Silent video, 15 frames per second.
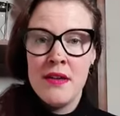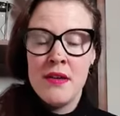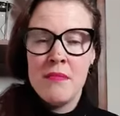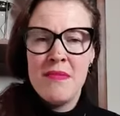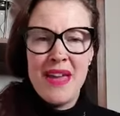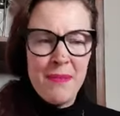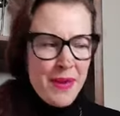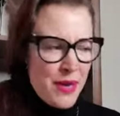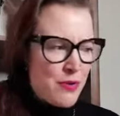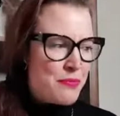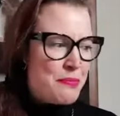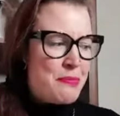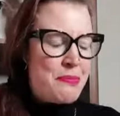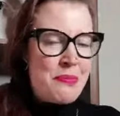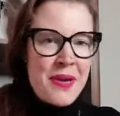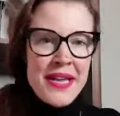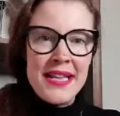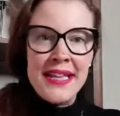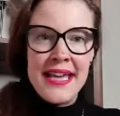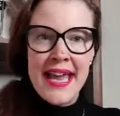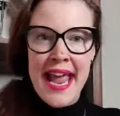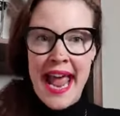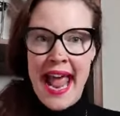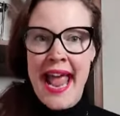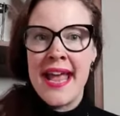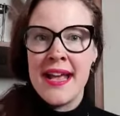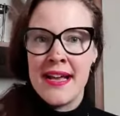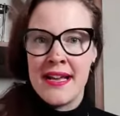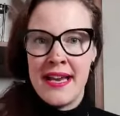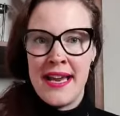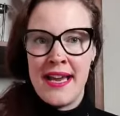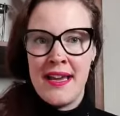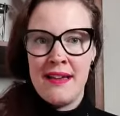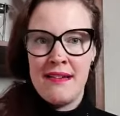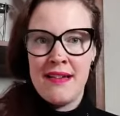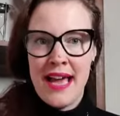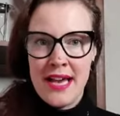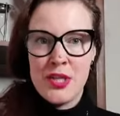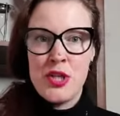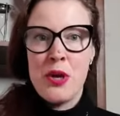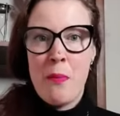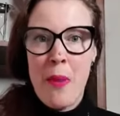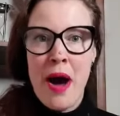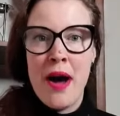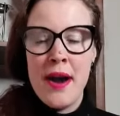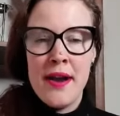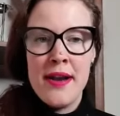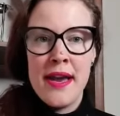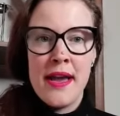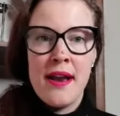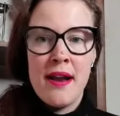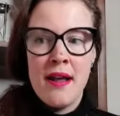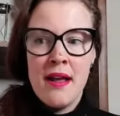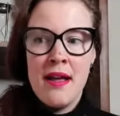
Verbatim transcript: maybe you're really angry at your partner